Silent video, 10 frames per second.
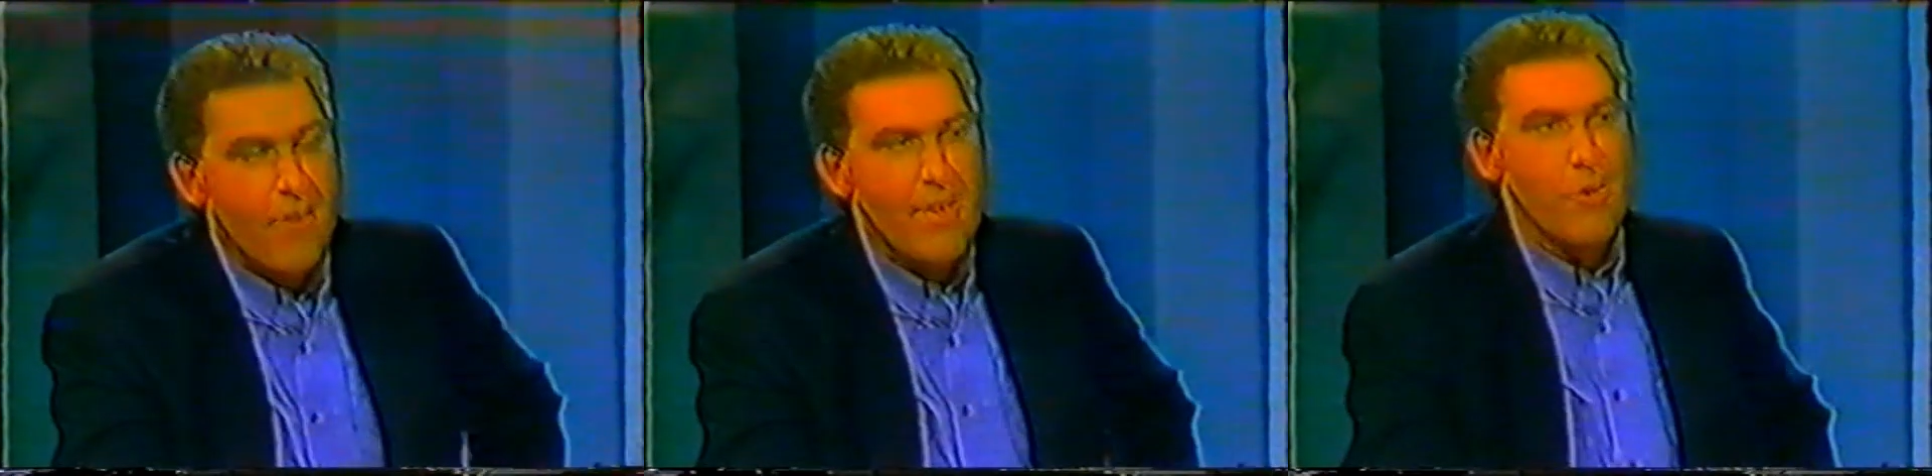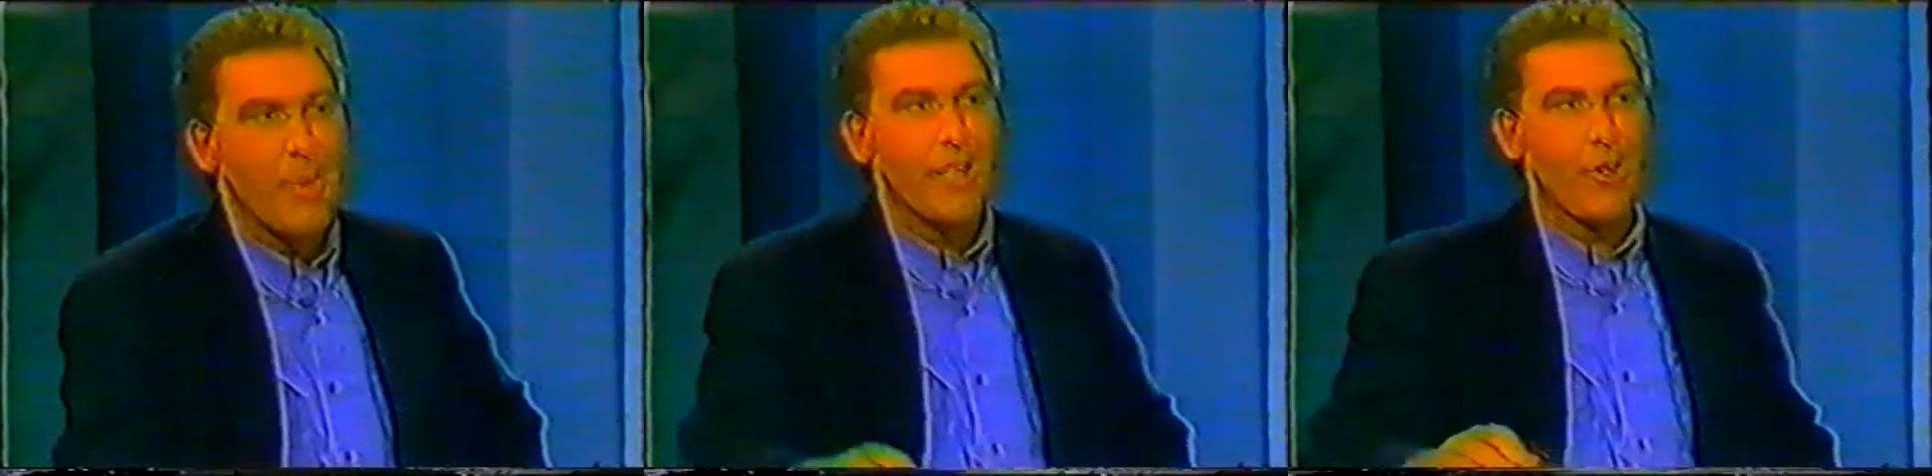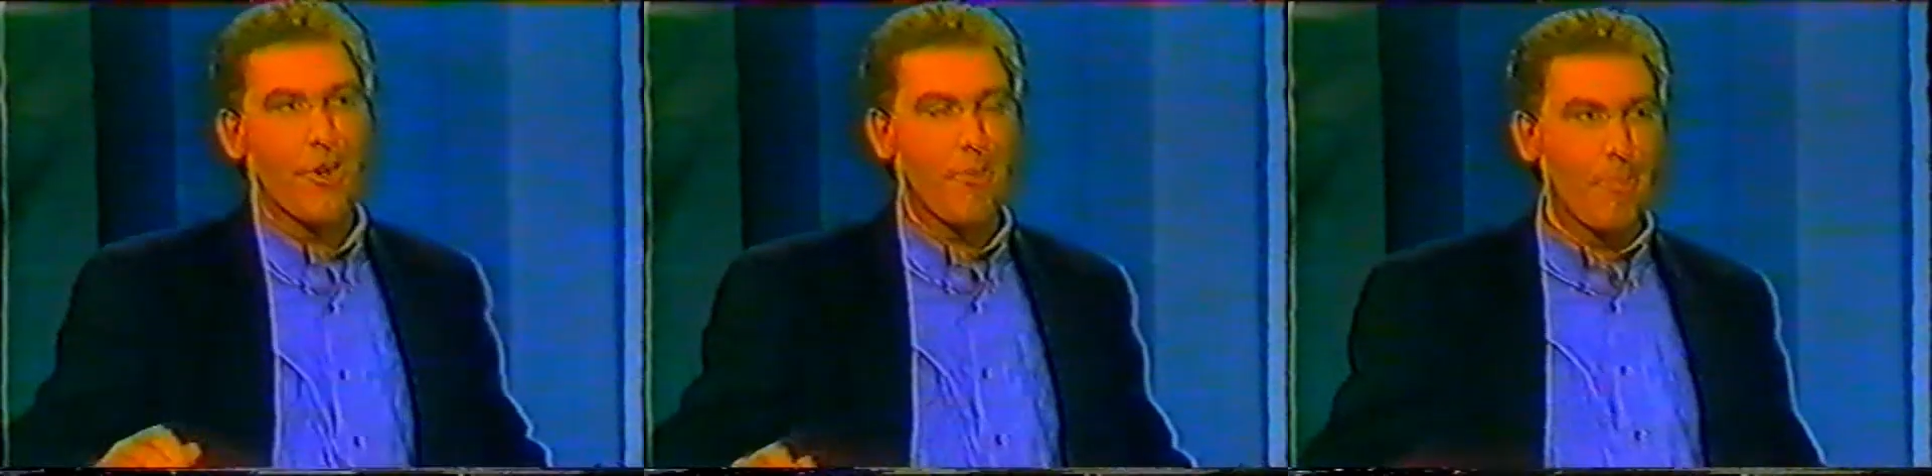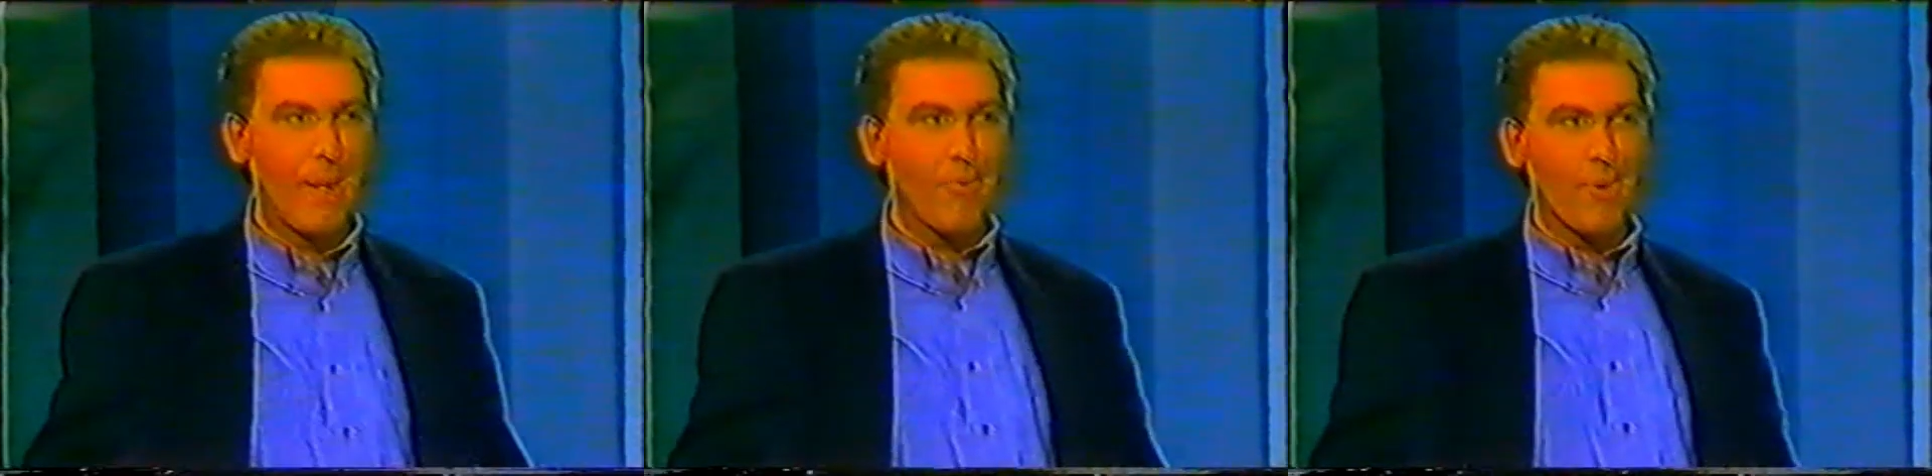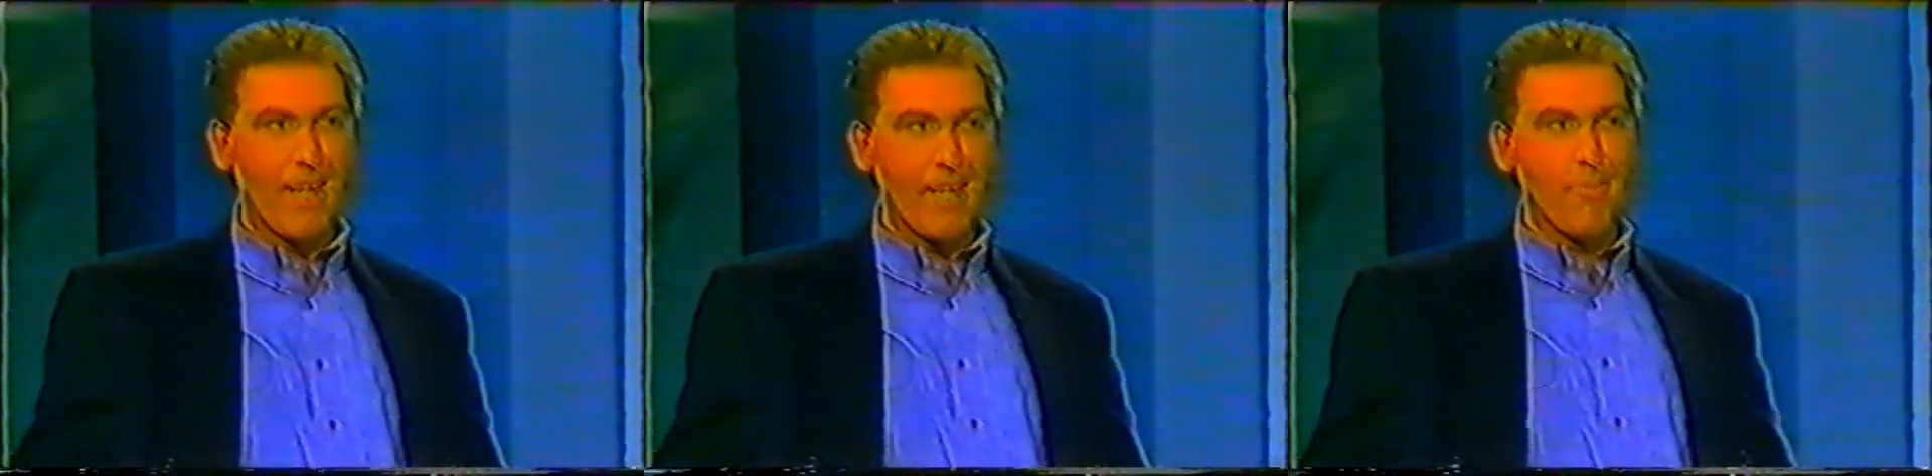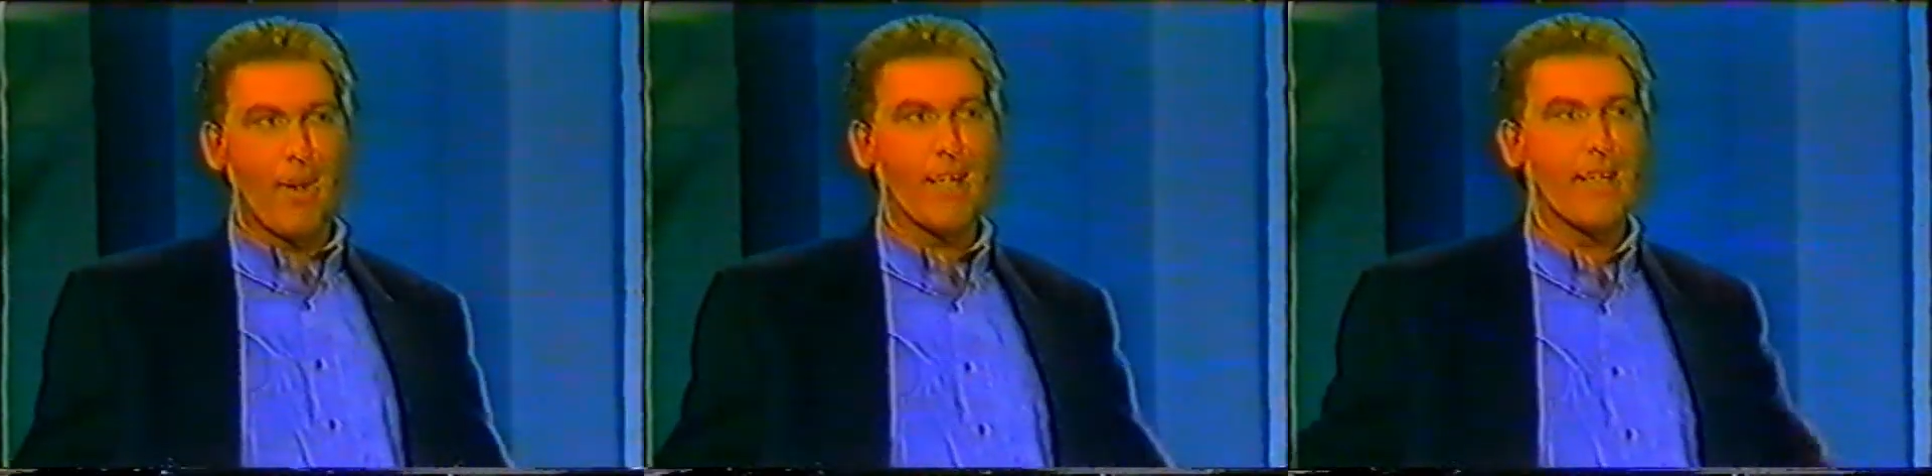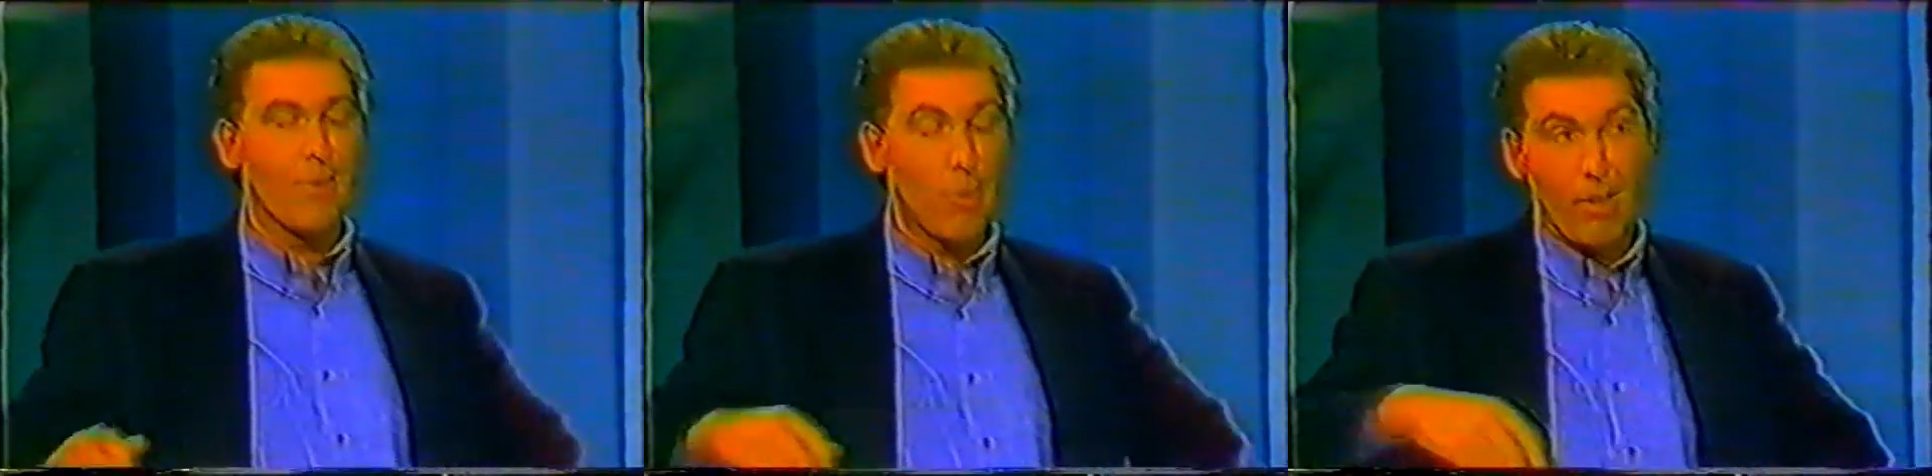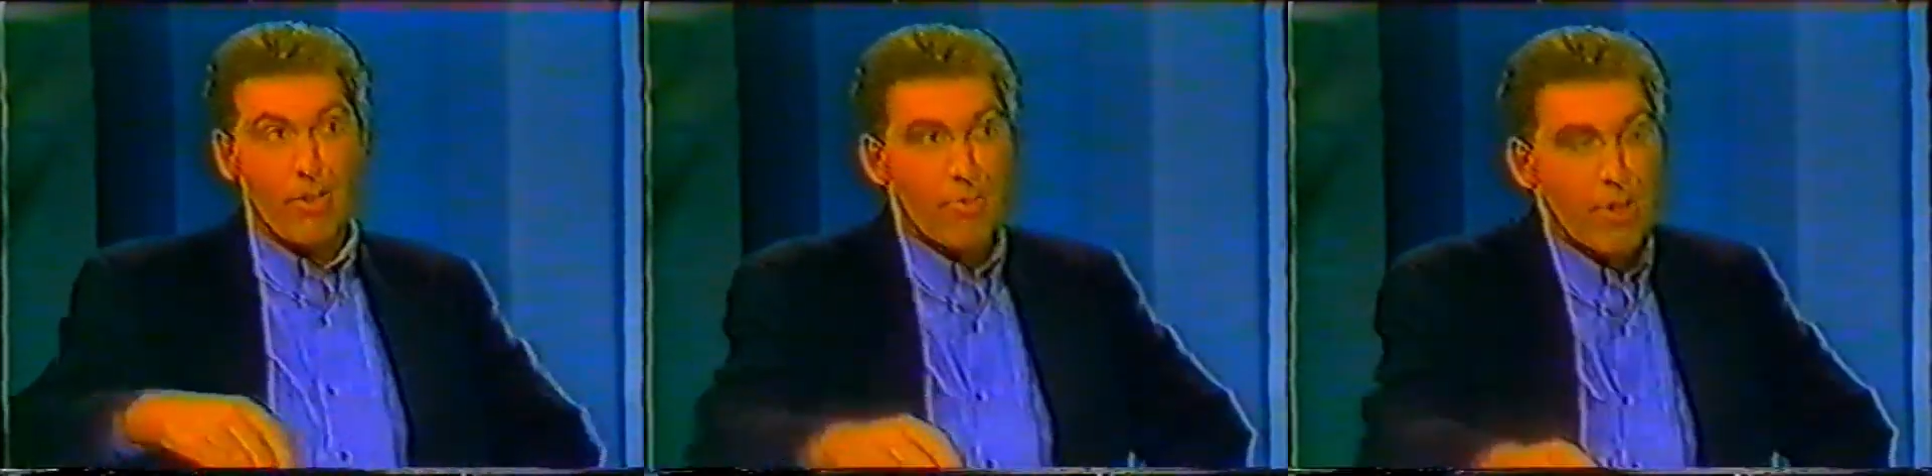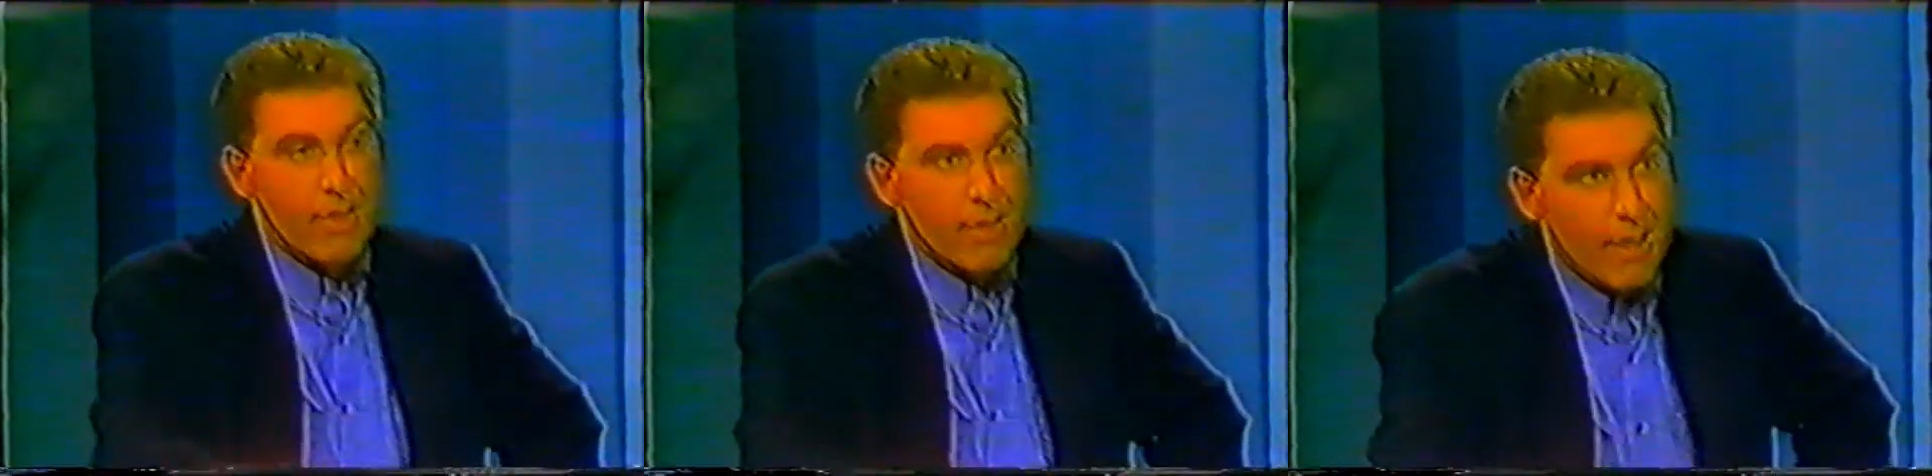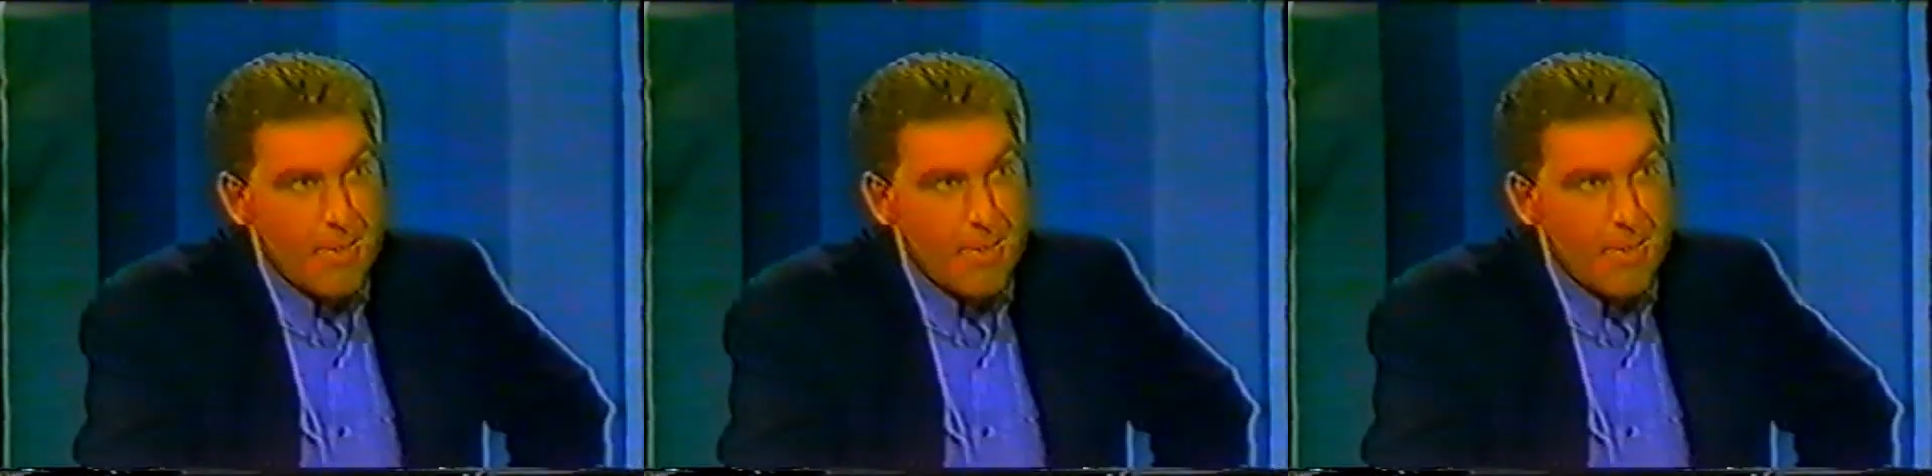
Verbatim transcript: have never been caught in bed with anybody, and well, not recently. I